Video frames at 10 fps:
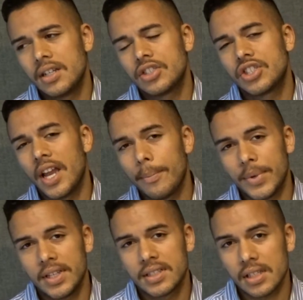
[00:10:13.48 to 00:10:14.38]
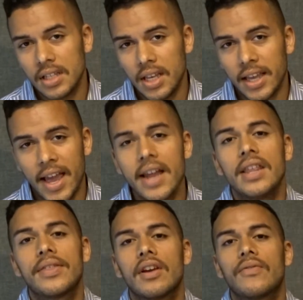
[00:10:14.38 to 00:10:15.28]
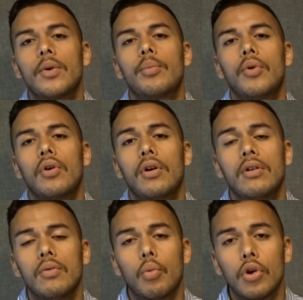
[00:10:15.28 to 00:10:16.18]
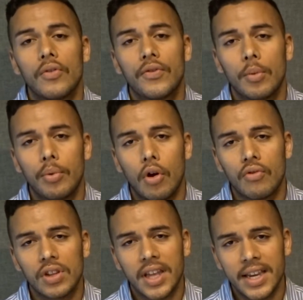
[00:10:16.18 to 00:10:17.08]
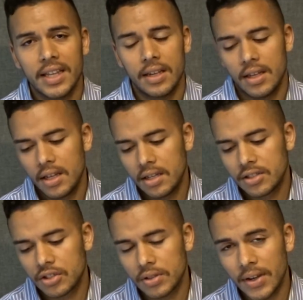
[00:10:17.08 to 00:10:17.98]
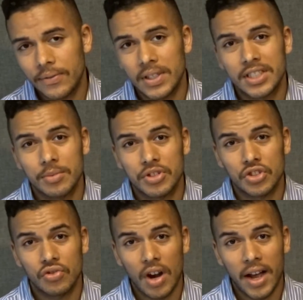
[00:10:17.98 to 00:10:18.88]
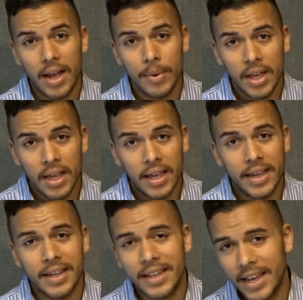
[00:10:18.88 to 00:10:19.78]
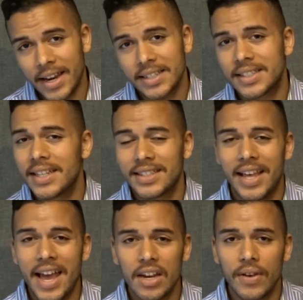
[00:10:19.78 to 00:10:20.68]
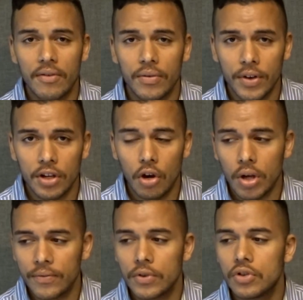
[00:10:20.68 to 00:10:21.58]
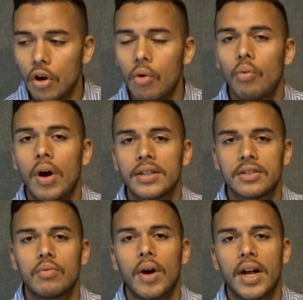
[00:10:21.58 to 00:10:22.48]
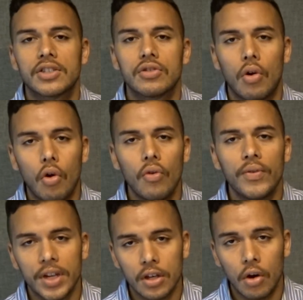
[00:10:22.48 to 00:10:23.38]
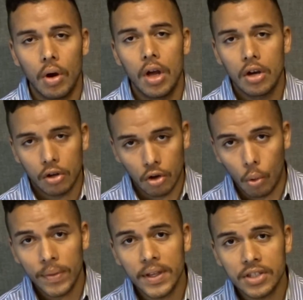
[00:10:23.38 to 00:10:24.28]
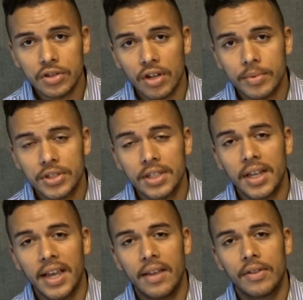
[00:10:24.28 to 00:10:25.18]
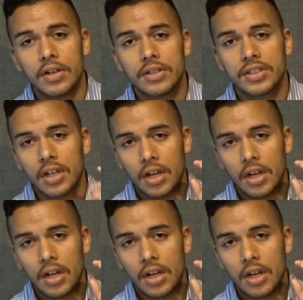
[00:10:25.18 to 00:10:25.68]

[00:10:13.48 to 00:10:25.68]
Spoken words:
Champions League, anything football, world football related. So definitely subscribe. And again, I say this at the end of every video. If you don't want to watch the whole video, go in the description and there's